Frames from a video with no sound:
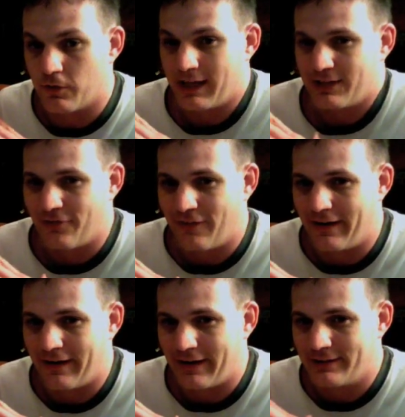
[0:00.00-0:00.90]
That's
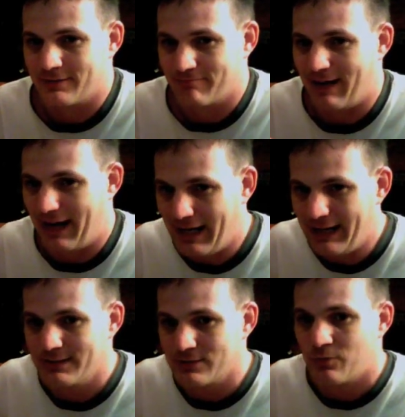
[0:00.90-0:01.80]
fine. I just I
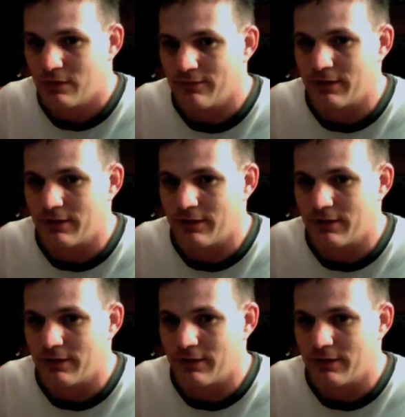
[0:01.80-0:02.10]
just want the